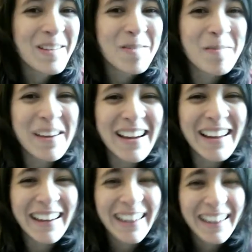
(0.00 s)

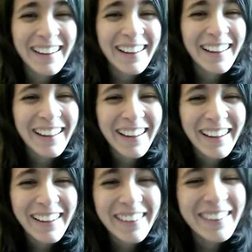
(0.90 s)
but
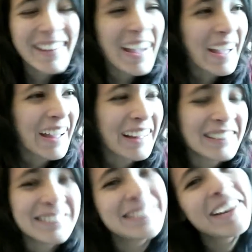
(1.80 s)
yeah,
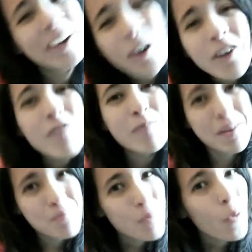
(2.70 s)
there could have
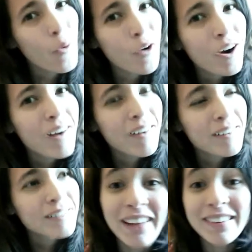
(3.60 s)
been more.
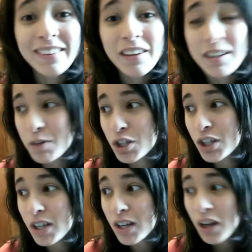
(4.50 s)

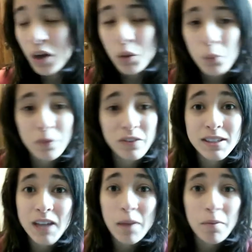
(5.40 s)
Especially with
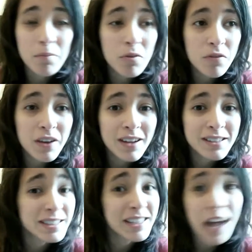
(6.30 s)
this type of movie, it's
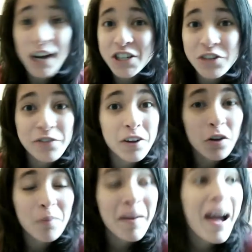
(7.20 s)
a slasher
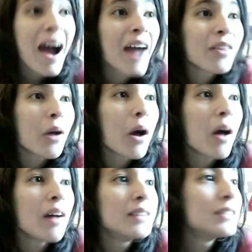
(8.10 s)
film. I
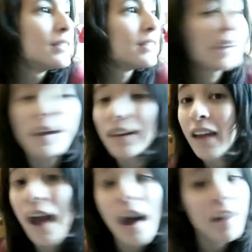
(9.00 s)
thought
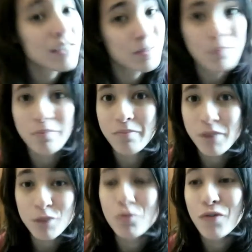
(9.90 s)
yeah, this
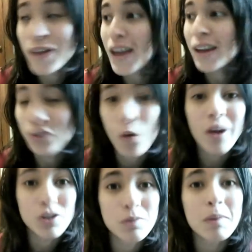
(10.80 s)
this movie is going
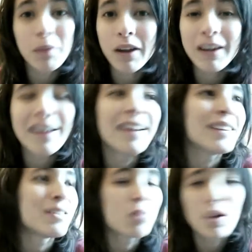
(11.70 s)
to be bloody. It
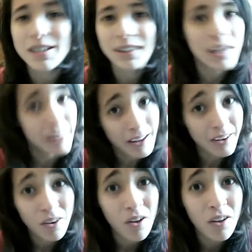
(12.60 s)
wasn't like that at
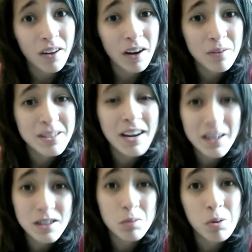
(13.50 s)
all, and I was kind of
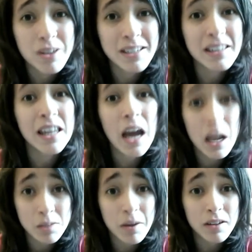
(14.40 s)
disappointed in that
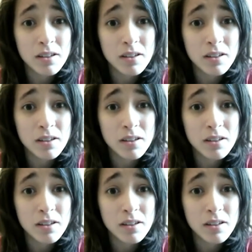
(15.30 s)
aspect.